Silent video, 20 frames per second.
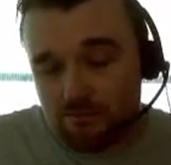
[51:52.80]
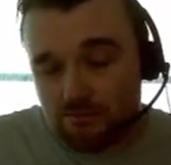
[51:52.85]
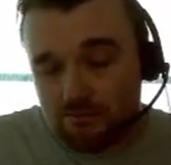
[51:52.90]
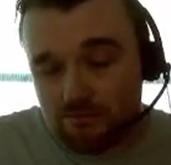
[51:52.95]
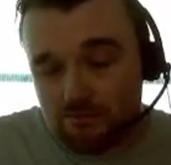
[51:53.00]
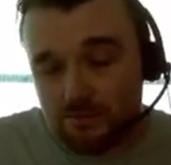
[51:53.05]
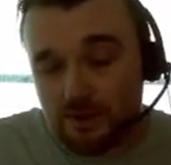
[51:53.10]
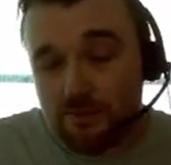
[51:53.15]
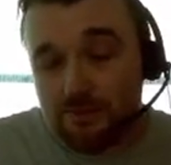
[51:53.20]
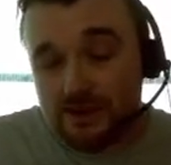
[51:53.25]

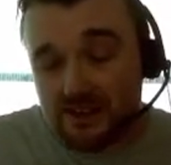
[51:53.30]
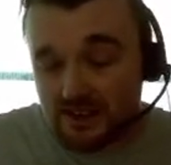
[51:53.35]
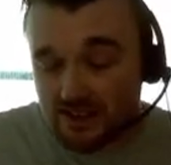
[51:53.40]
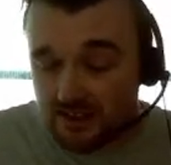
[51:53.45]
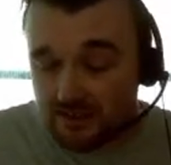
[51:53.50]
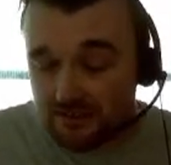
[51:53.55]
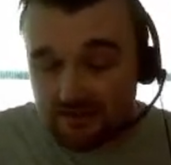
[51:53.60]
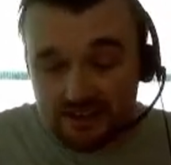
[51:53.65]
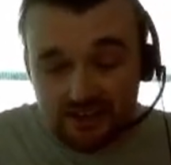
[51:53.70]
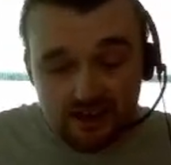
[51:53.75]
Maybe
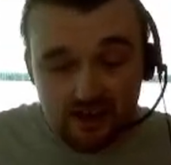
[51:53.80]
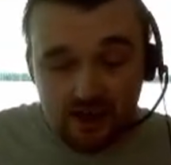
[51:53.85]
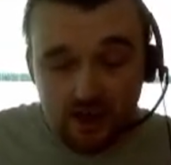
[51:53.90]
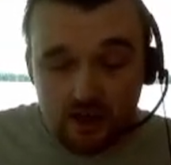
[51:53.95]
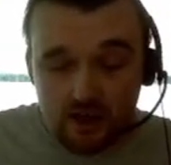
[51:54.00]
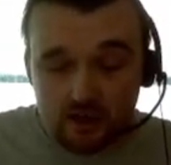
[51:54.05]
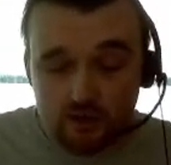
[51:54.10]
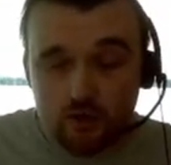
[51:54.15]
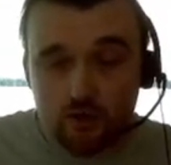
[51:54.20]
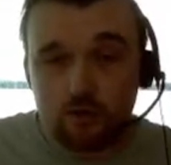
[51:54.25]
even
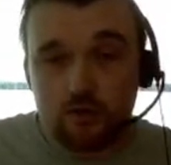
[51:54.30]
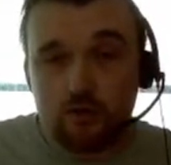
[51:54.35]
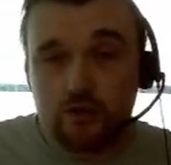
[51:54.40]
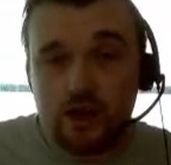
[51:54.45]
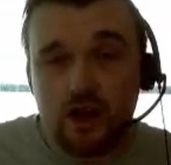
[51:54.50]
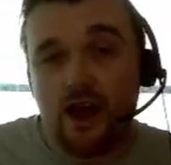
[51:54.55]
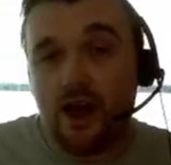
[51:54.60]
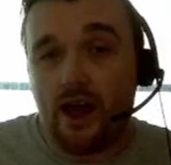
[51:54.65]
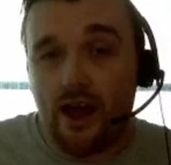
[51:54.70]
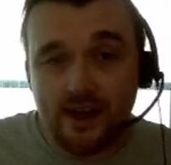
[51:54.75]

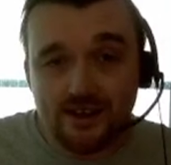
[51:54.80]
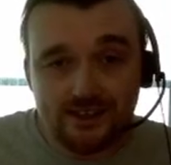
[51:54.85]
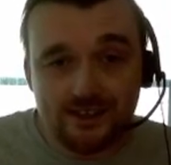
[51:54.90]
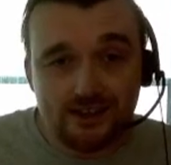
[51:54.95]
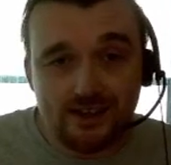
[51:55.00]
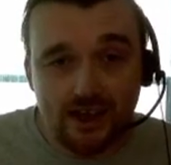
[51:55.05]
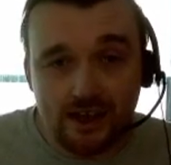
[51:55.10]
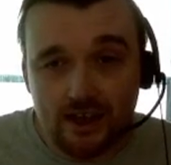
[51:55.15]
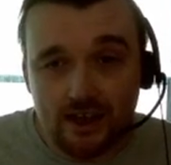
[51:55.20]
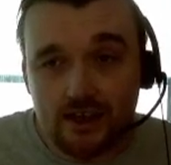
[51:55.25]
as a
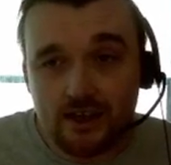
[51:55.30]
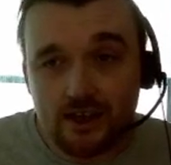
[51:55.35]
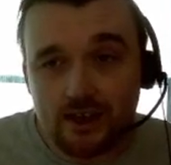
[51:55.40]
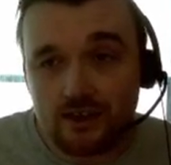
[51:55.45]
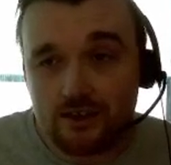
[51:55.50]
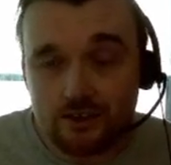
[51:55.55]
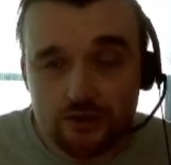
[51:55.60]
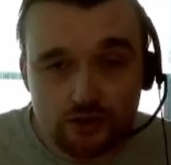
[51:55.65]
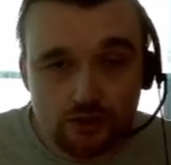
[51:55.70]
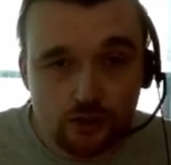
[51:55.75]
deck
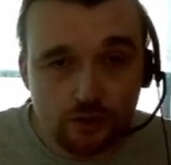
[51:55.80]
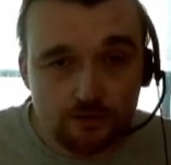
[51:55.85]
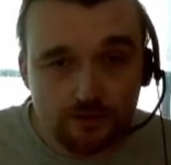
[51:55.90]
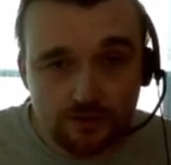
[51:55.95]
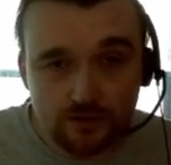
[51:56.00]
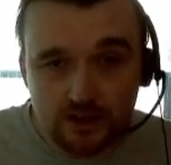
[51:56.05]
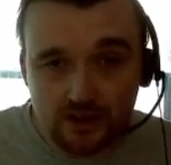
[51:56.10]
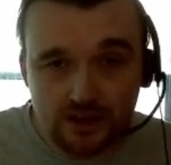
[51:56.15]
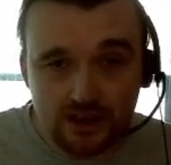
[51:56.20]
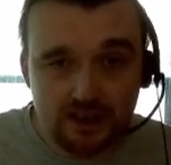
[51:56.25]
that's good
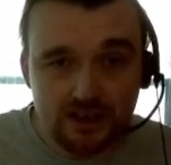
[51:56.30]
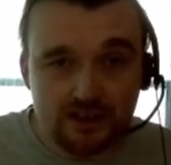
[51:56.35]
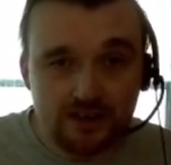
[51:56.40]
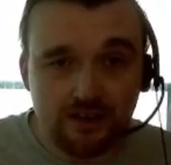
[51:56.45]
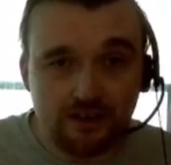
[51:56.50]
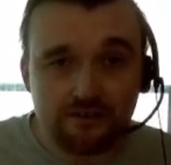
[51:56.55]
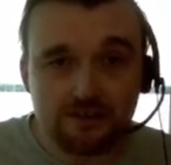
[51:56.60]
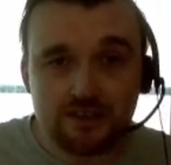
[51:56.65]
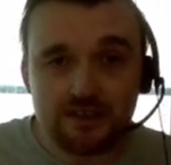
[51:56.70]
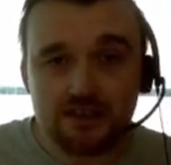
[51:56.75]
for
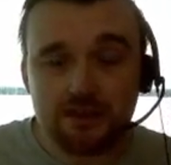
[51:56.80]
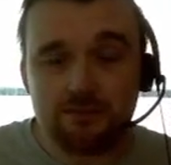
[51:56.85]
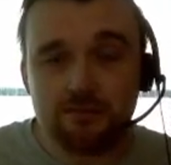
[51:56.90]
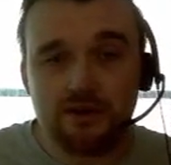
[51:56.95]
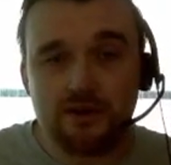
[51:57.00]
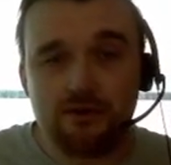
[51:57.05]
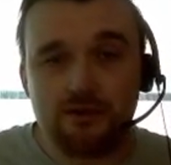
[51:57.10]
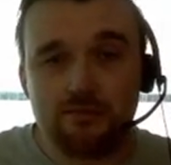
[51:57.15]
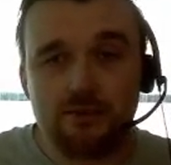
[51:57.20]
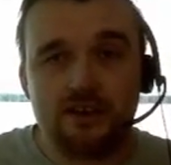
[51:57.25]
creativity,
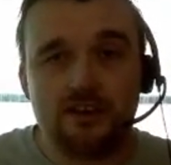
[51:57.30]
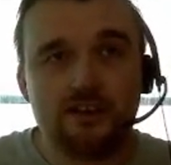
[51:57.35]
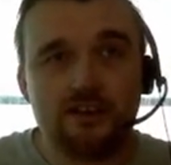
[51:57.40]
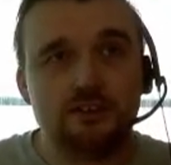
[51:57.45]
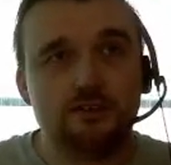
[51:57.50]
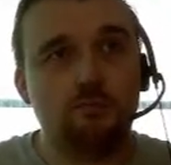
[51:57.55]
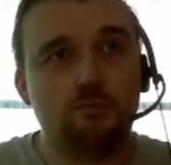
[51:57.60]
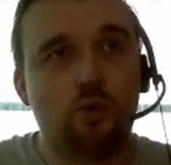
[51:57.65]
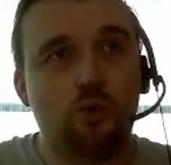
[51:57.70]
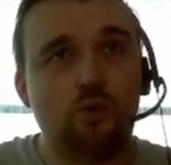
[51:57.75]
but
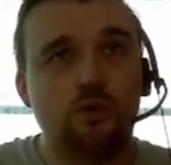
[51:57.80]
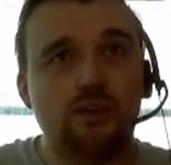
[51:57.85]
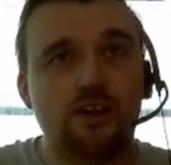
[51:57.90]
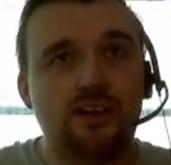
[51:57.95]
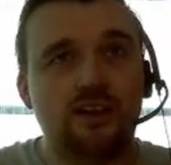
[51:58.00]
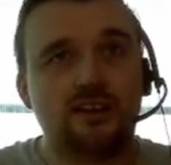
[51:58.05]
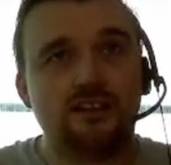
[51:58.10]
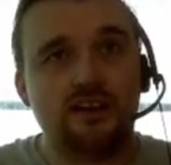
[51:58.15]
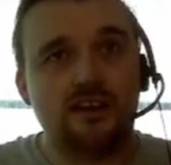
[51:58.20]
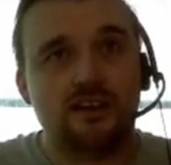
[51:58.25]
it's more
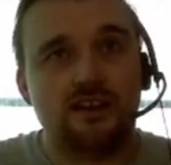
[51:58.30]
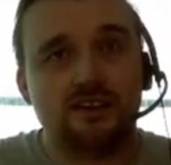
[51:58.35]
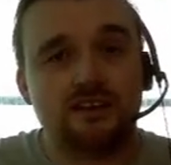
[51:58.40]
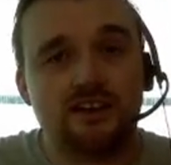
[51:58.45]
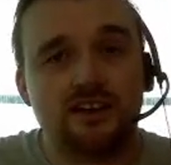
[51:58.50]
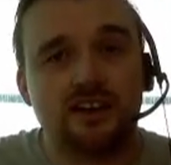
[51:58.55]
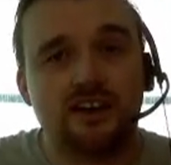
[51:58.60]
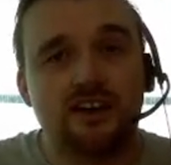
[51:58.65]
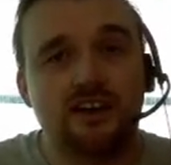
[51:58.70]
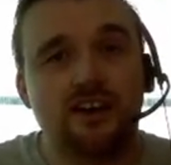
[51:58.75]
like to
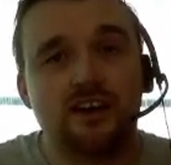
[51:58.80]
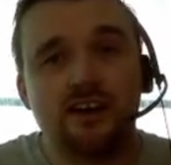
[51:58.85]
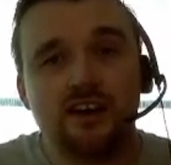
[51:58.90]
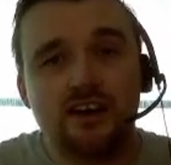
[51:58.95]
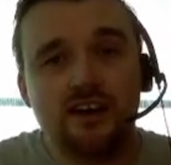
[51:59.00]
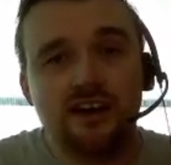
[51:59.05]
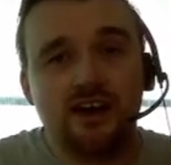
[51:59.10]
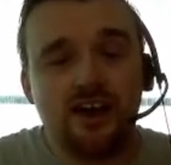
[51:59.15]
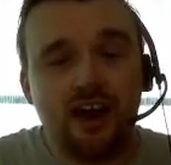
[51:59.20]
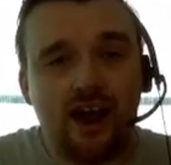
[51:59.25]
kind
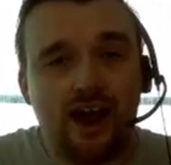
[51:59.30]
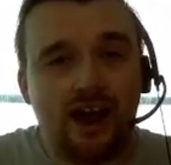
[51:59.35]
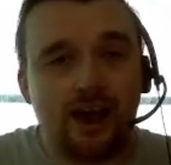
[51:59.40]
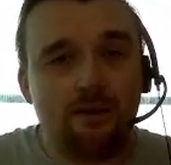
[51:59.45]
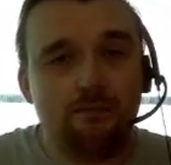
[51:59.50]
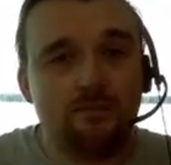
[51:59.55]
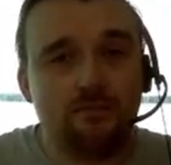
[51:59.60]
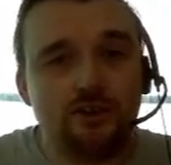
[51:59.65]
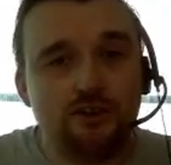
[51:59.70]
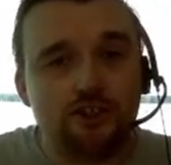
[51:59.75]

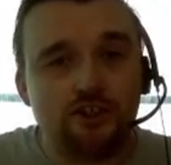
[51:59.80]
of